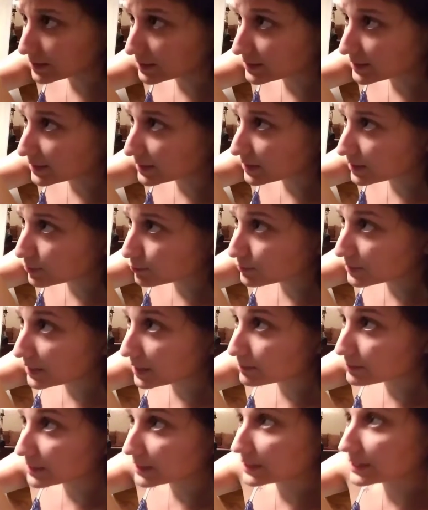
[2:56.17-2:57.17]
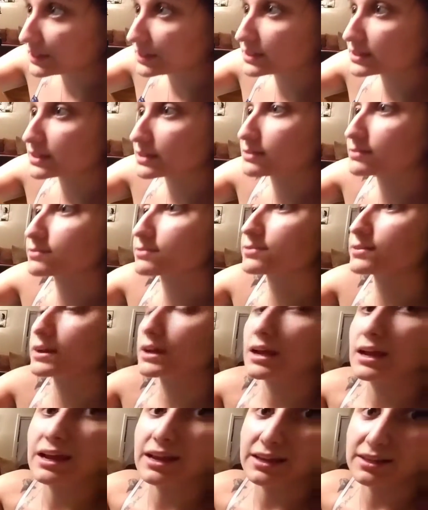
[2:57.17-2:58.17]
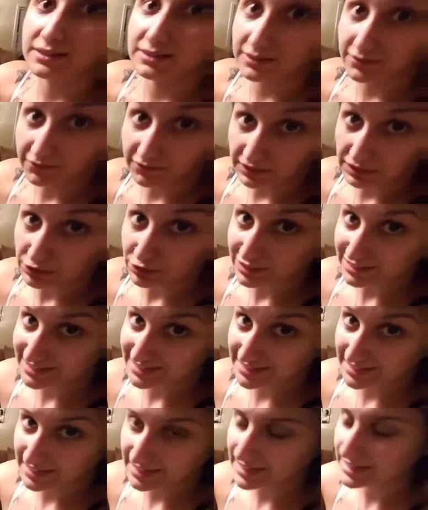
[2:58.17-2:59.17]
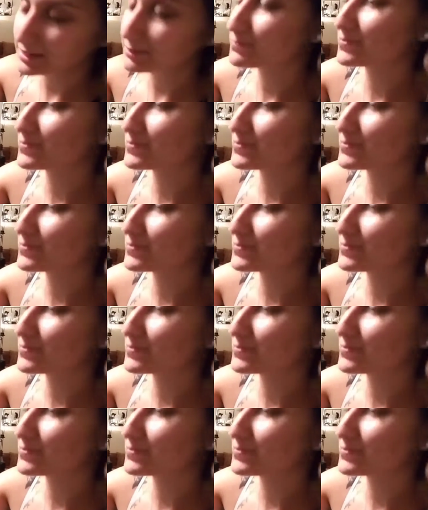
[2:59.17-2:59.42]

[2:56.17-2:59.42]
this 3M adhesive is very sticky